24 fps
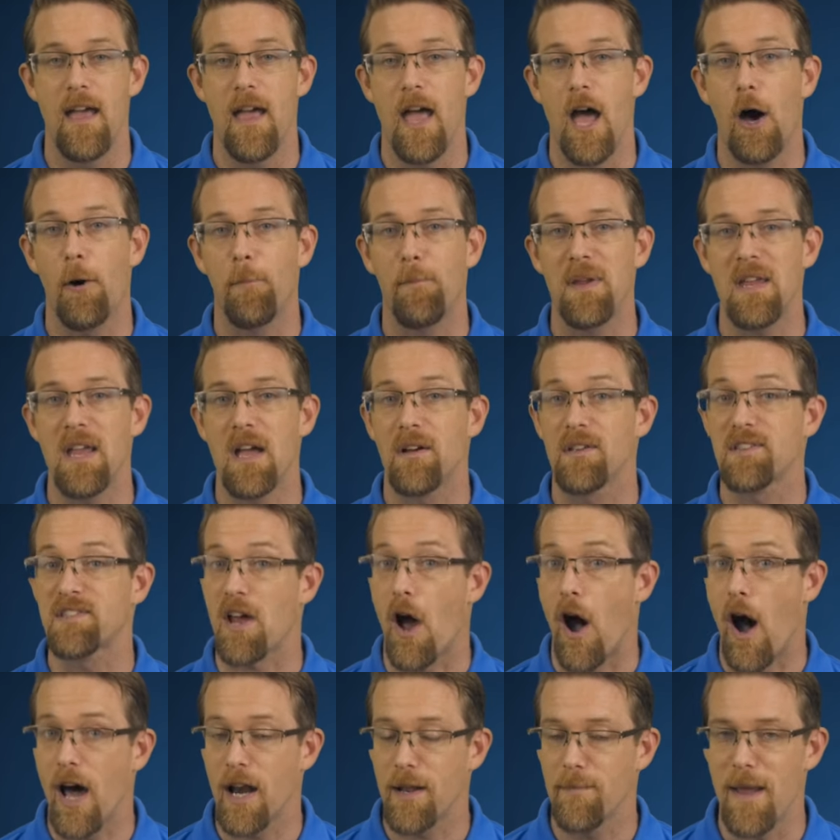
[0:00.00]
LPL's
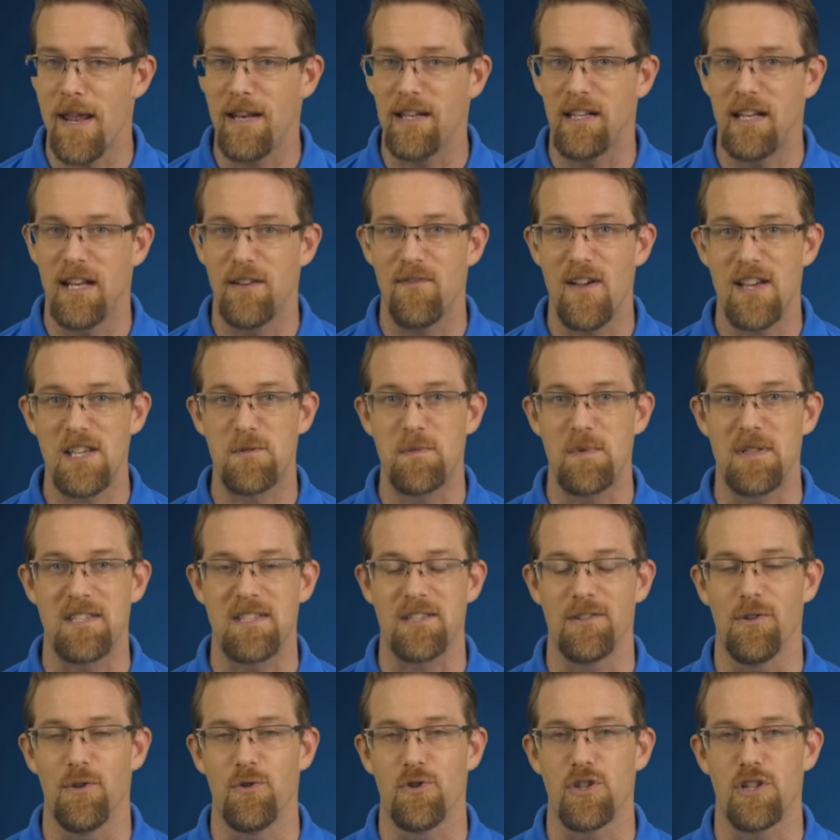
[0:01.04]
automated investment
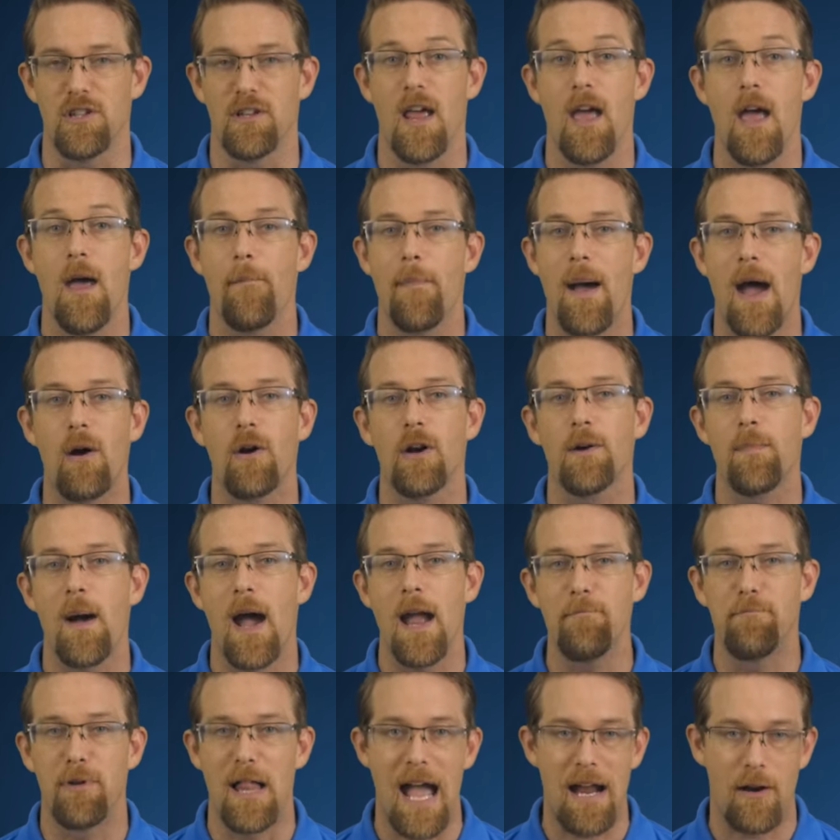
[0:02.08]
solution powered
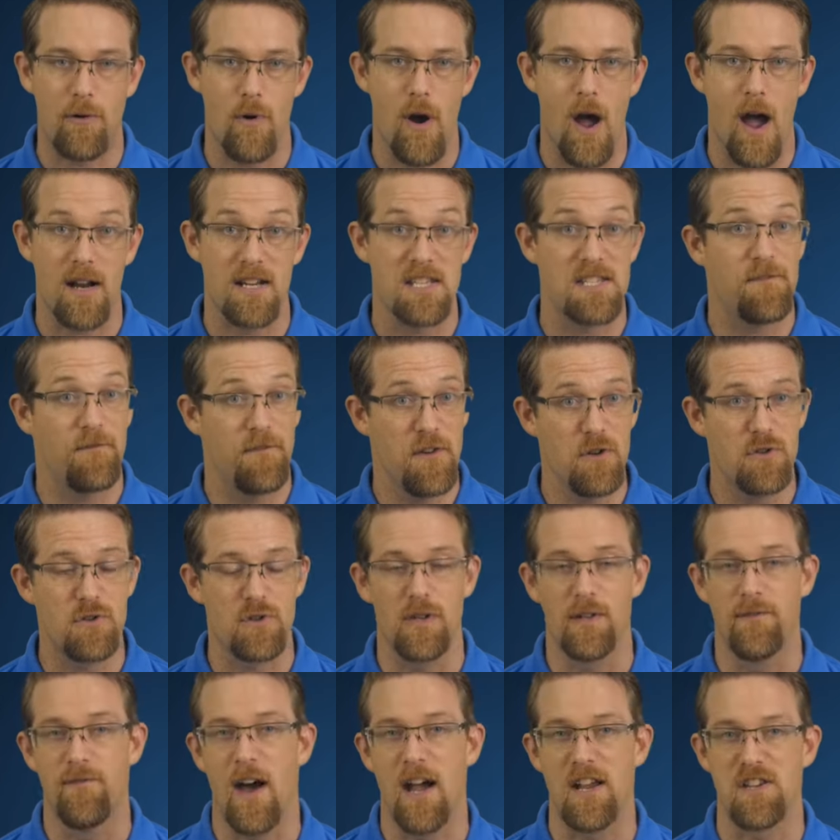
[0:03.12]
by BlackRock's
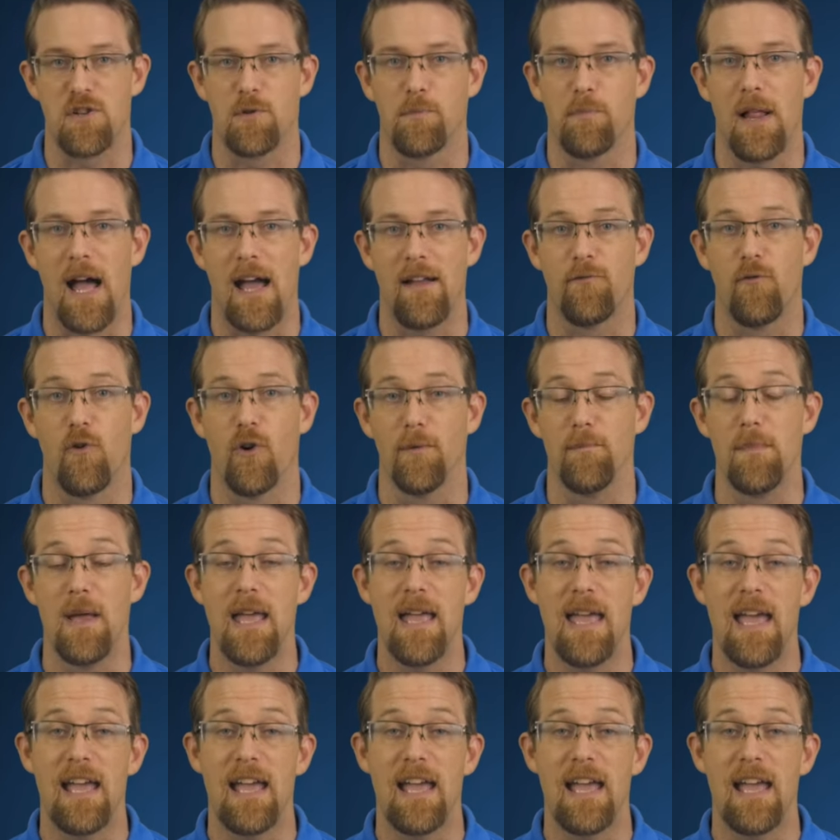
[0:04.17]
Future Advisor platform,